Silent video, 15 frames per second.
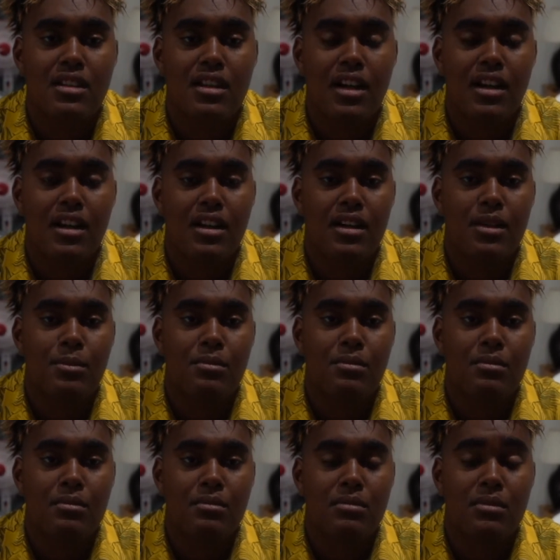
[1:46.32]

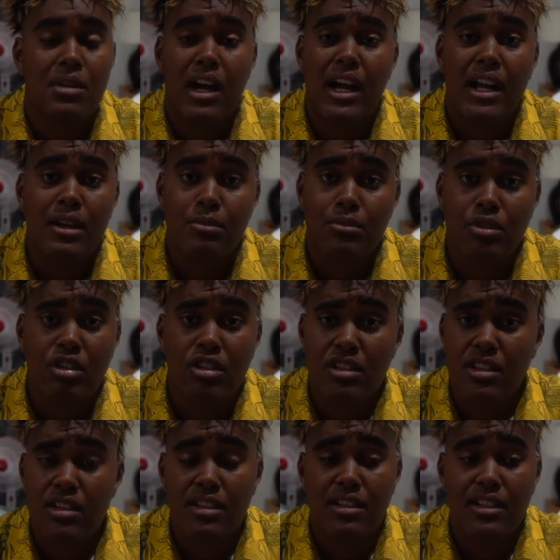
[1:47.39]
I am not
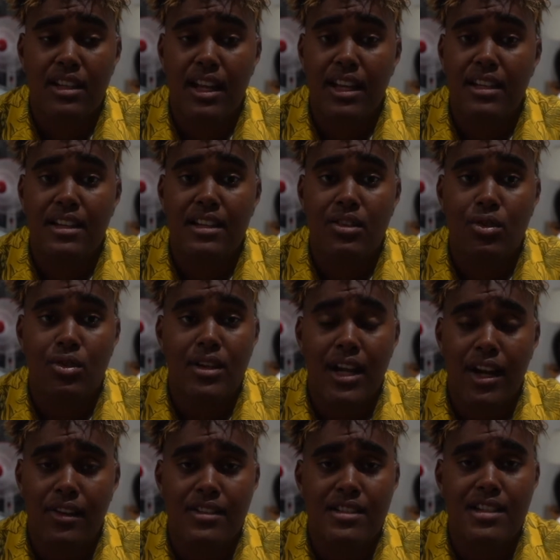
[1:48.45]
gaining or
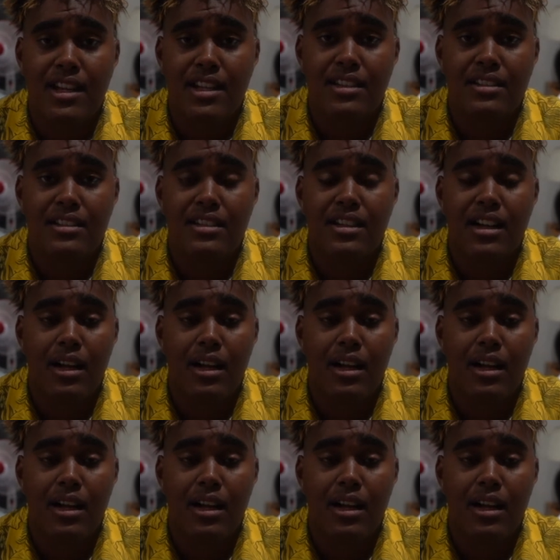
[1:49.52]
inheriting anything.